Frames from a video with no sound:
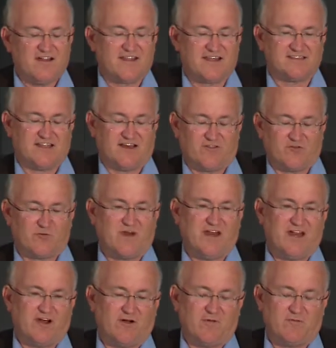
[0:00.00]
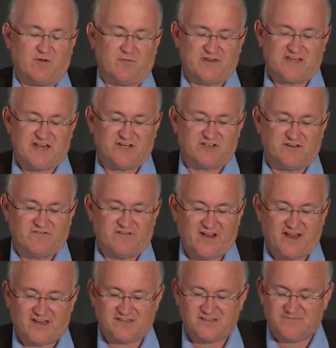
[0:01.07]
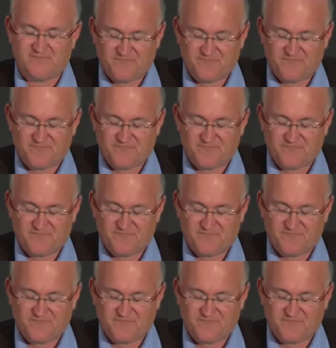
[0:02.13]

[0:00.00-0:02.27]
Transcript: That's in a three-year implementation phase.